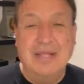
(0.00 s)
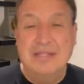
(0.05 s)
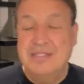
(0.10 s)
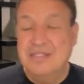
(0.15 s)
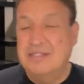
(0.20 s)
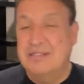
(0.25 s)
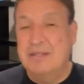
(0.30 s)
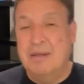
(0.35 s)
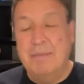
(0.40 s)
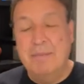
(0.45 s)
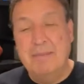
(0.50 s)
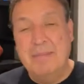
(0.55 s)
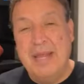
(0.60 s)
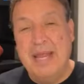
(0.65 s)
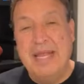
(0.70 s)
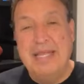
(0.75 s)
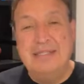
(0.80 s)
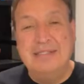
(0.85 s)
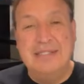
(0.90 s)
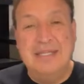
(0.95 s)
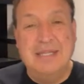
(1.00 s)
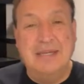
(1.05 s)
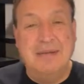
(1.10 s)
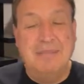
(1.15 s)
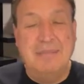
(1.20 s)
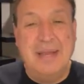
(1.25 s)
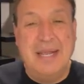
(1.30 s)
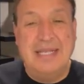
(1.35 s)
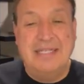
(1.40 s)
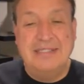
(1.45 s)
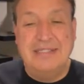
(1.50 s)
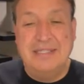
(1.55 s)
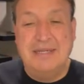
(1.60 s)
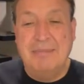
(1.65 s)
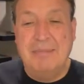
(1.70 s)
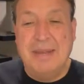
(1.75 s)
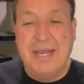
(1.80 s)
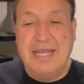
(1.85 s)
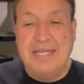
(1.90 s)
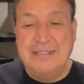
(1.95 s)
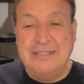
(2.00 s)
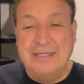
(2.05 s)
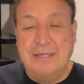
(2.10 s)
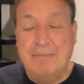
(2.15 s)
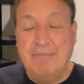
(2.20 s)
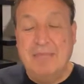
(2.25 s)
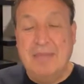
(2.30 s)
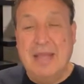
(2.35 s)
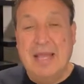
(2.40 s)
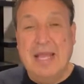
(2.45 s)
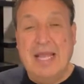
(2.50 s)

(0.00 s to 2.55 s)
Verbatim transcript: Just amazing, amazing, amazing.